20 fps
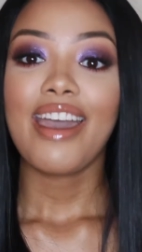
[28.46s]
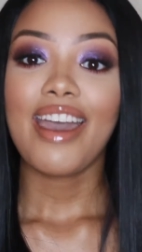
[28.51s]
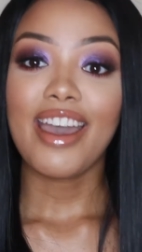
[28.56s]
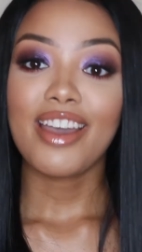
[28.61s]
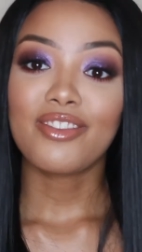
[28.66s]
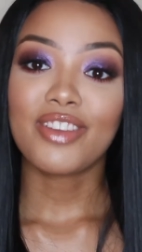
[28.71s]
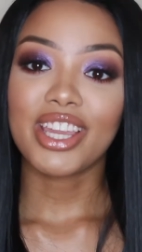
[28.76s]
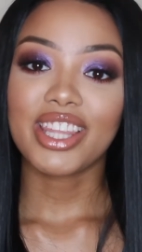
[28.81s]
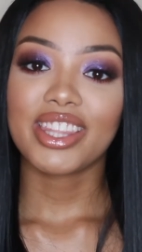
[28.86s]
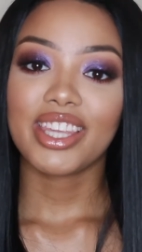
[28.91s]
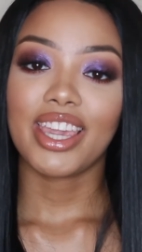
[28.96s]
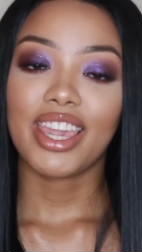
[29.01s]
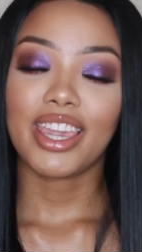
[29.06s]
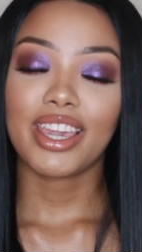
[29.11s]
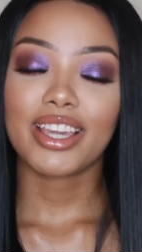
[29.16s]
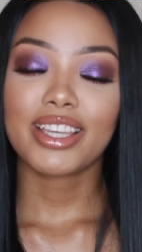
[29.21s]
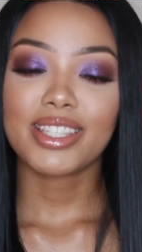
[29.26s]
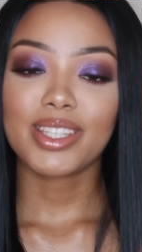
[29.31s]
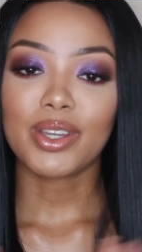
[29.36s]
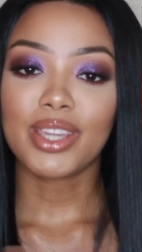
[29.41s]

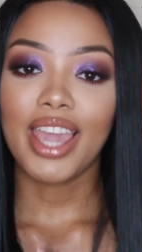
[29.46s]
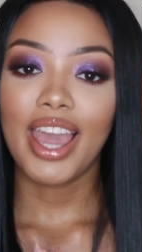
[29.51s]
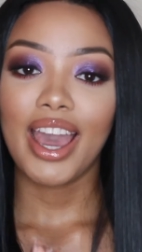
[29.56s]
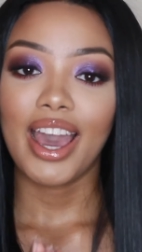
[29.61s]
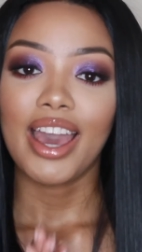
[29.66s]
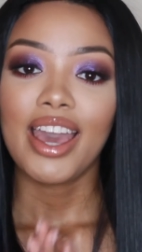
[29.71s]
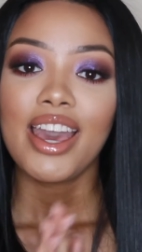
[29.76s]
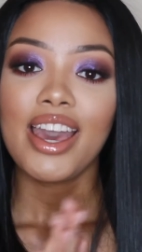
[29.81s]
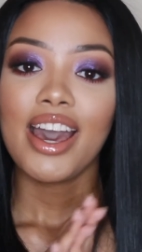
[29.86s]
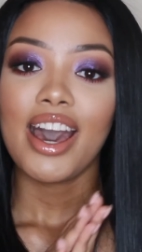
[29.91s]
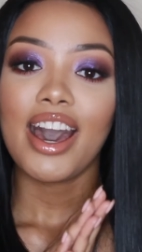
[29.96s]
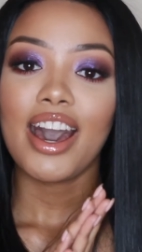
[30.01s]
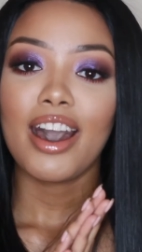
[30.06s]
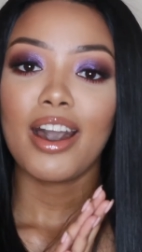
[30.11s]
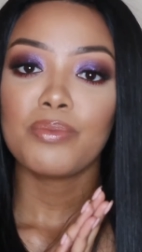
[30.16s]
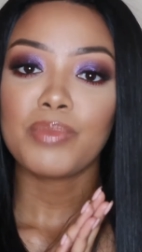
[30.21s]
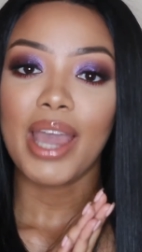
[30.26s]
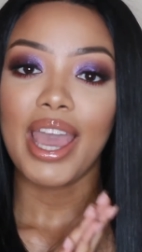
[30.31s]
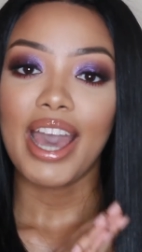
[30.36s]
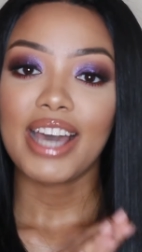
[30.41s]
everything so yeah
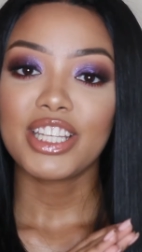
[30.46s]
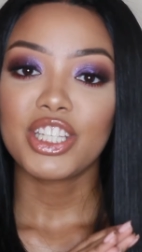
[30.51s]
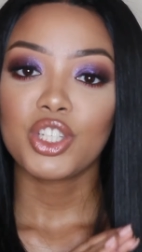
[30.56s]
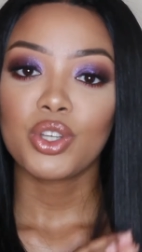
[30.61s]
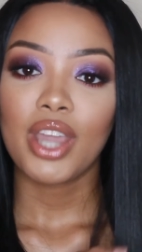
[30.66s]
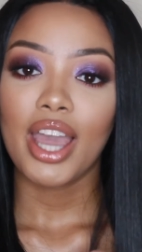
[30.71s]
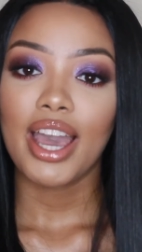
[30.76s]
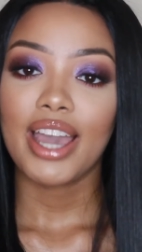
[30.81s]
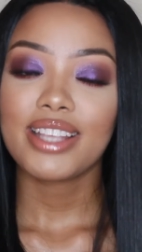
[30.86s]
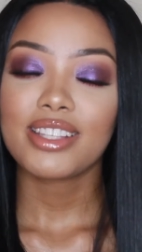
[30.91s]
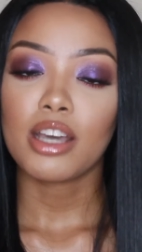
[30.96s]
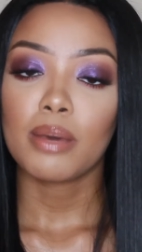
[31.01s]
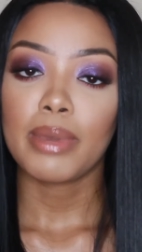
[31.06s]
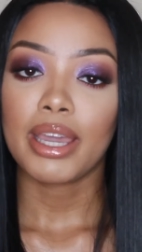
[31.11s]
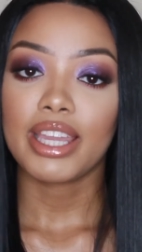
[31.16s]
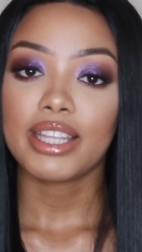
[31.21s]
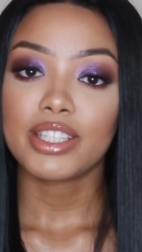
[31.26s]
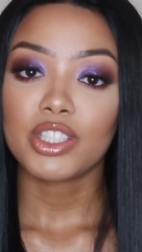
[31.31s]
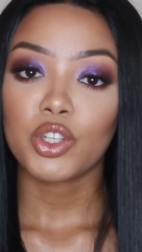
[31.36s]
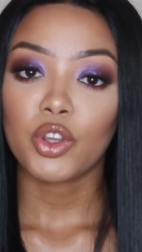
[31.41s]
um, i asked you guys on my
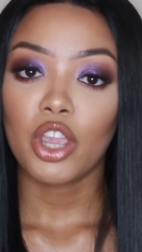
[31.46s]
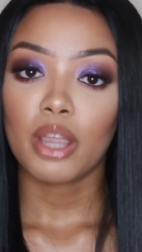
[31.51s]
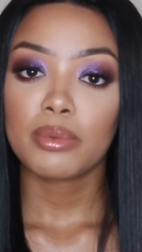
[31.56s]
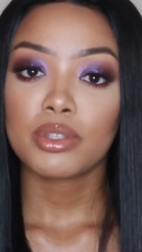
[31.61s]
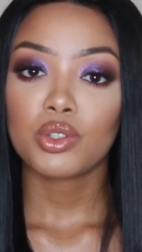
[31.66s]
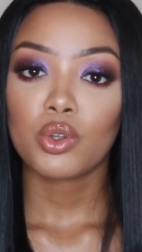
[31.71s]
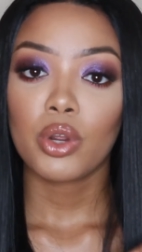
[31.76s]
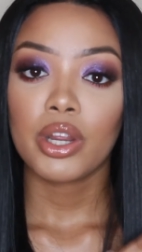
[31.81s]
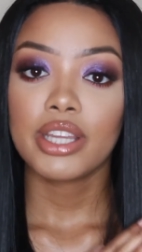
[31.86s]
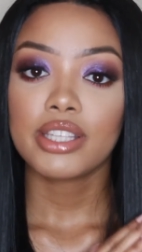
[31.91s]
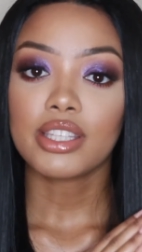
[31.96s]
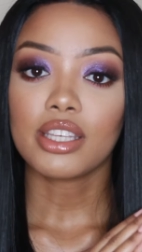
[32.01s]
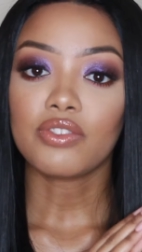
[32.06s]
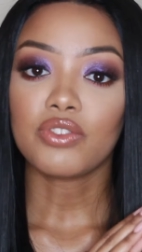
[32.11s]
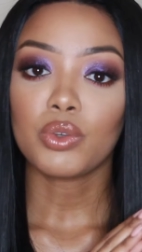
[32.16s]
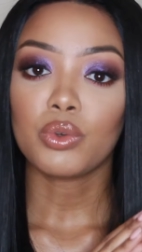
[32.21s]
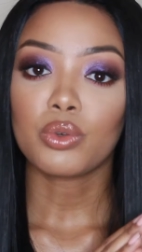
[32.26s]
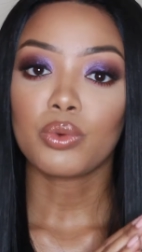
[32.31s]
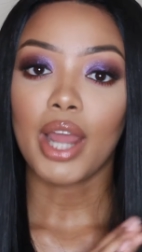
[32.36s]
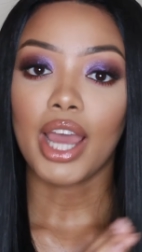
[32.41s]
instagram stories if
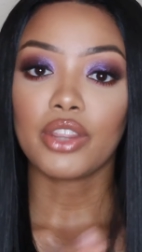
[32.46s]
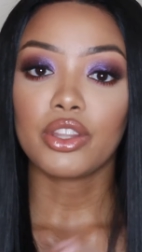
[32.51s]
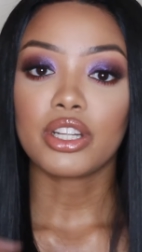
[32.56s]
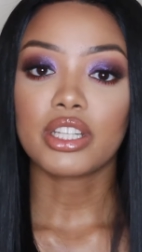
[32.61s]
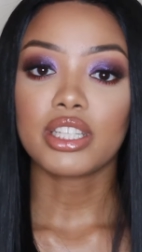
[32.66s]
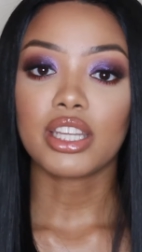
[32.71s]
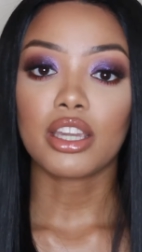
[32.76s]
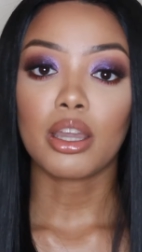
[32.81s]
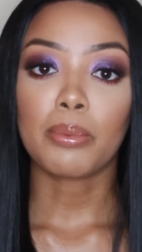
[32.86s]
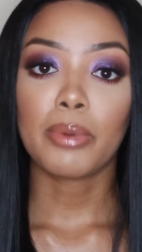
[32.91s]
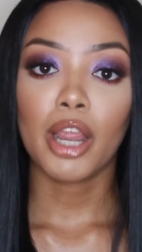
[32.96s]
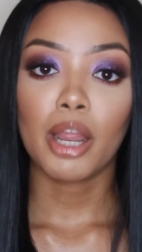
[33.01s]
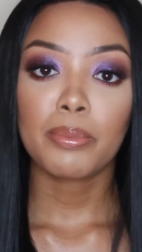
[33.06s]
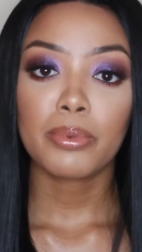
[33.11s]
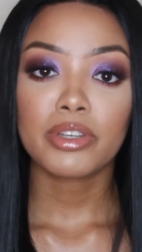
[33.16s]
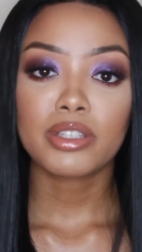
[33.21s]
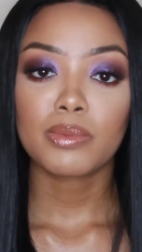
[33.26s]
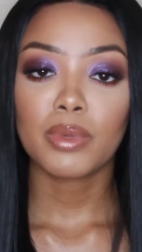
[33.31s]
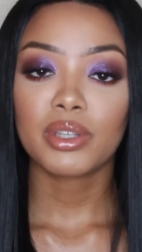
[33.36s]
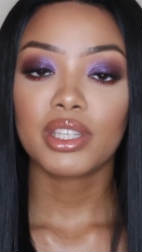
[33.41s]
you would rather see a
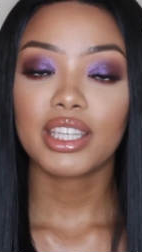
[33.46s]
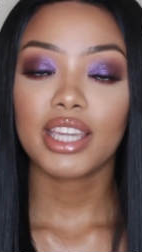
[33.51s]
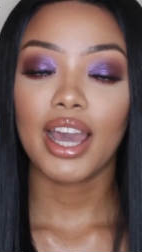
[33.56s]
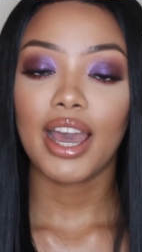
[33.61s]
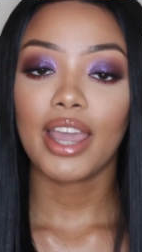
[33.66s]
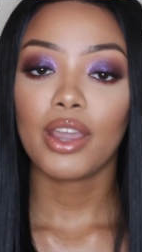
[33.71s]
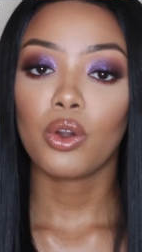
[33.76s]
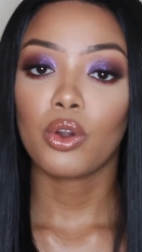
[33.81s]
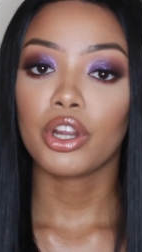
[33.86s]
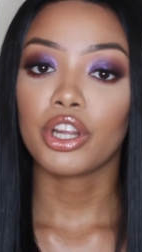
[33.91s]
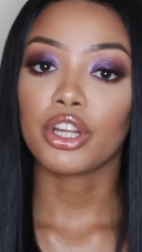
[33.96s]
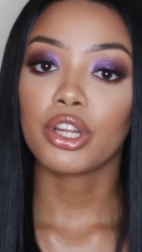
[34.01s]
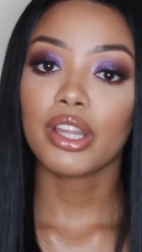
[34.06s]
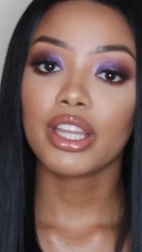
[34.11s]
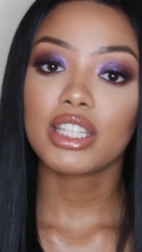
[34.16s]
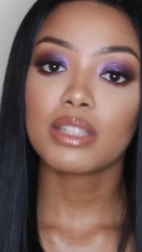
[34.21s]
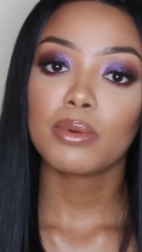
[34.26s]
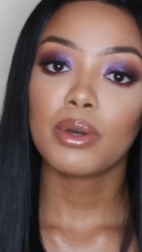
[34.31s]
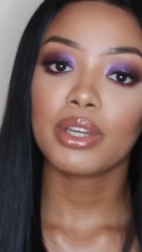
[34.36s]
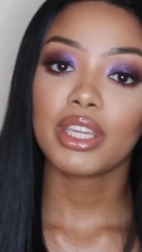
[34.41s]
purple smoky eye or a
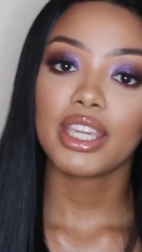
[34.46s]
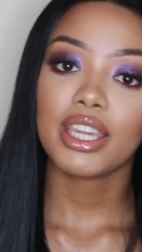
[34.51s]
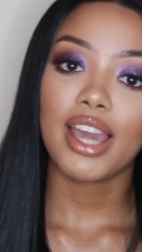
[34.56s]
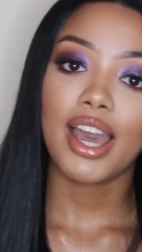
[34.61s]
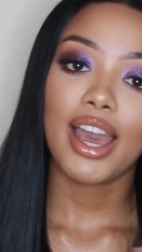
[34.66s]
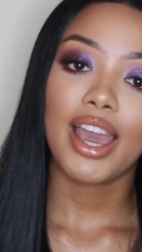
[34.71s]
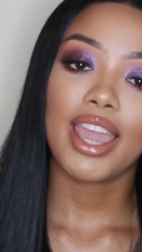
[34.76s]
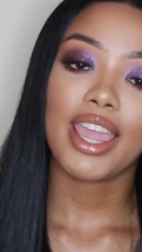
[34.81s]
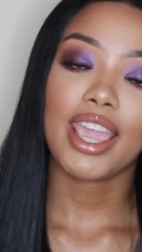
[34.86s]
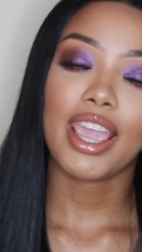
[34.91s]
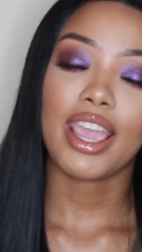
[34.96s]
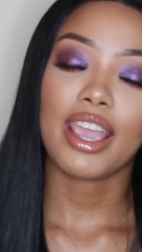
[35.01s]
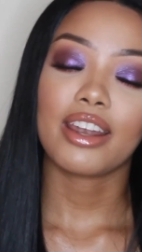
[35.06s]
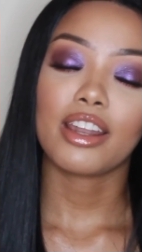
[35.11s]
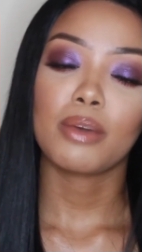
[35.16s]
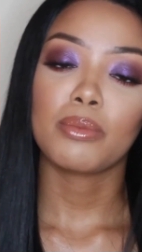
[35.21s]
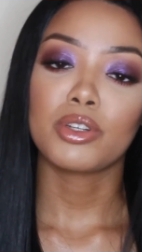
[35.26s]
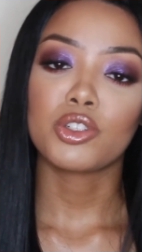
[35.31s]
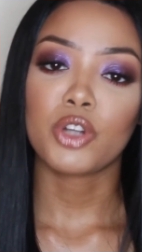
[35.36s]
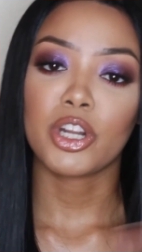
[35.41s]
green smoky eye and
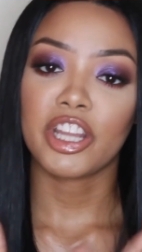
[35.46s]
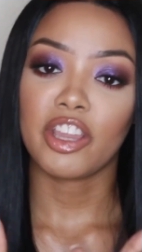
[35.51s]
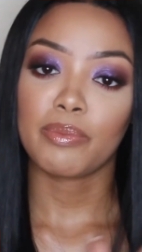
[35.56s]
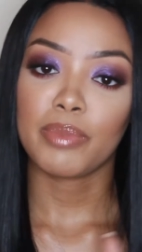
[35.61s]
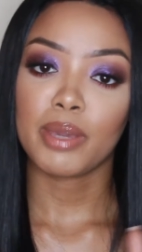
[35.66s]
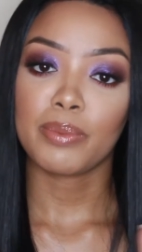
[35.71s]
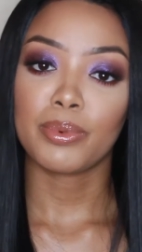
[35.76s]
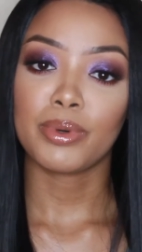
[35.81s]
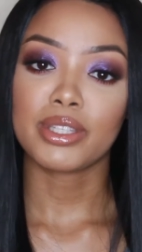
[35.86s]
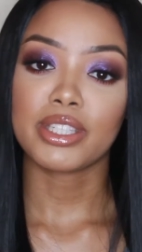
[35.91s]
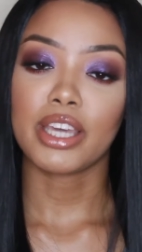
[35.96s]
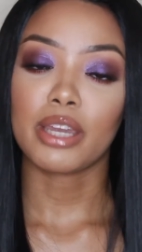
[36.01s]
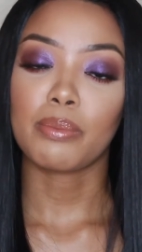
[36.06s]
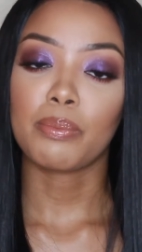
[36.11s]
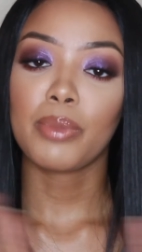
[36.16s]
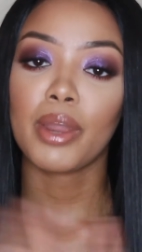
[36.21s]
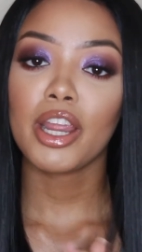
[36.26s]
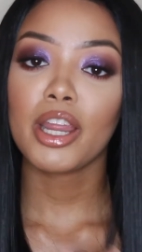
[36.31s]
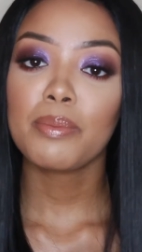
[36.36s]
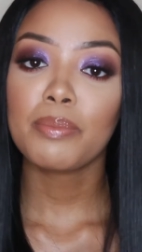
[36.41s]
a majority of people
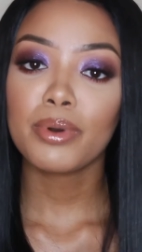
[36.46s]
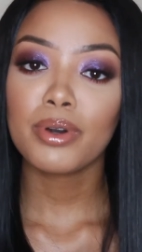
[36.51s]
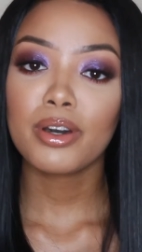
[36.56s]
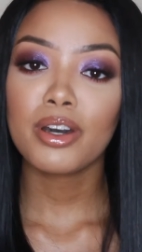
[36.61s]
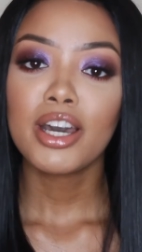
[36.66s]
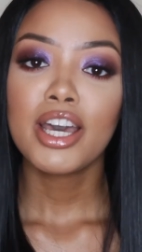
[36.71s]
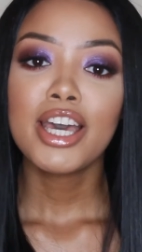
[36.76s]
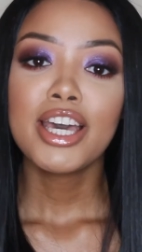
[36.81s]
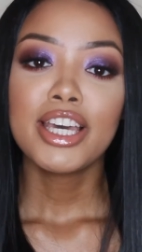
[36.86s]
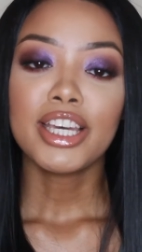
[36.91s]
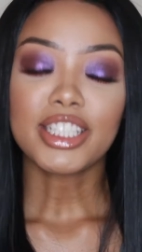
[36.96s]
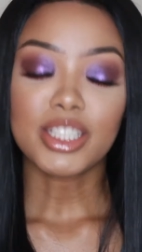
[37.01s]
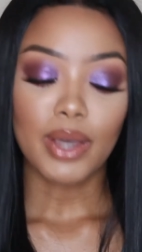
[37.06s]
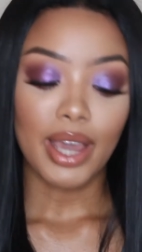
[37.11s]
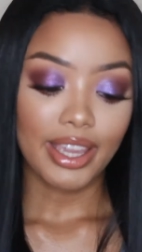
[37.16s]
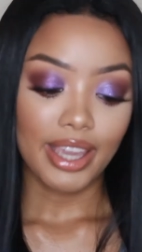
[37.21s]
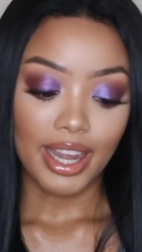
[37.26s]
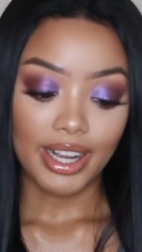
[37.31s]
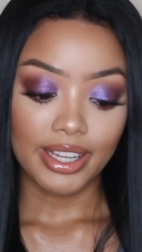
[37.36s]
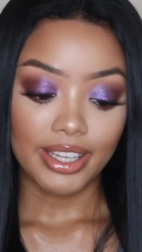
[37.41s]
said purple so
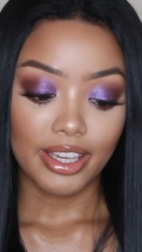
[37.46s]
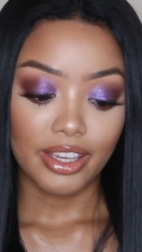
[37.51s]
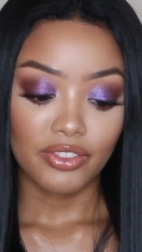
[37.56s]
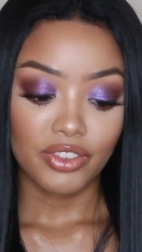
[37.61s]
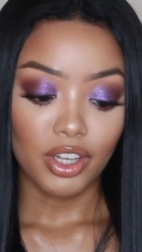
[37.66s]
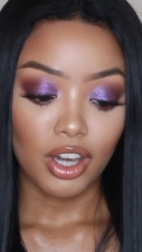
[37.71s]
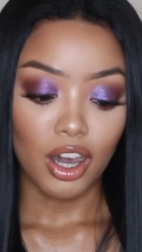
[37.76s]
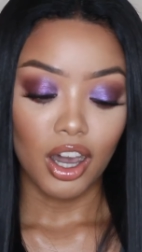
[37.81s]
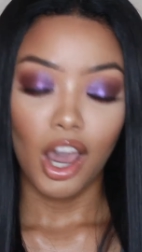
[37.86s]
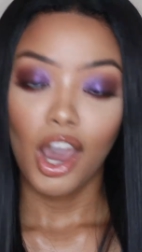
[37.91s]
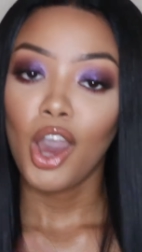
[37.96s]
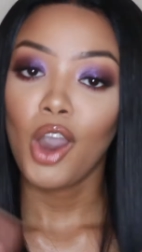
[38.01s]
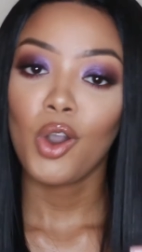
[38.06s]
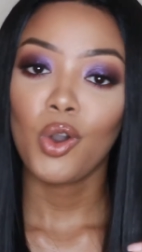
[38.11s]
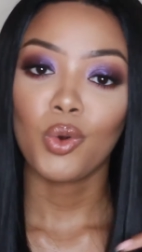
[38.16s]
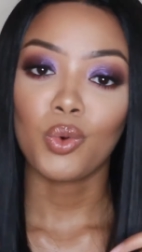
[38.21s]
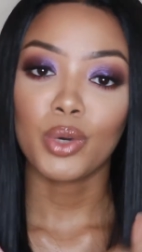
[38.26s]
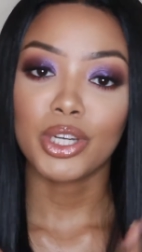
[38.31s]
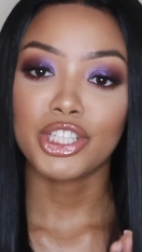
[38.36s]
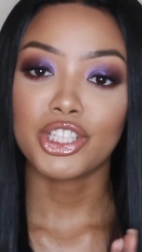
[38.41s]
i gotta give y'all
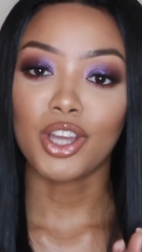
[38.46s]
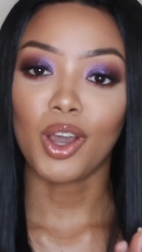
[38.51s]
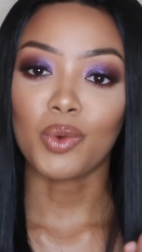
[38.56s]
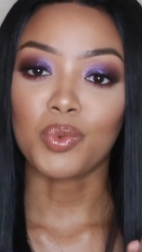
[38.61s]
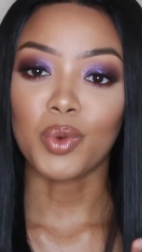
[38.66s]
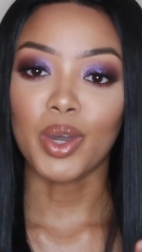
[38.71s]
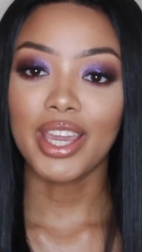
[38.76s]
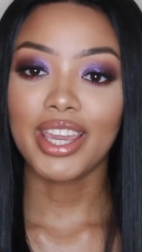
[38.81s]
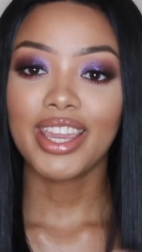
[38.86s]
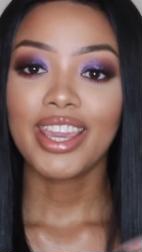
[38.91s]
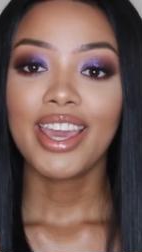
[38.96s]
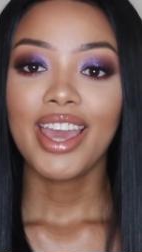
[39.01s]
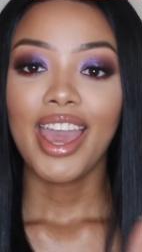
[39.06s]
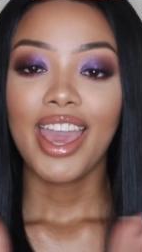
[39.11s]
what y'all want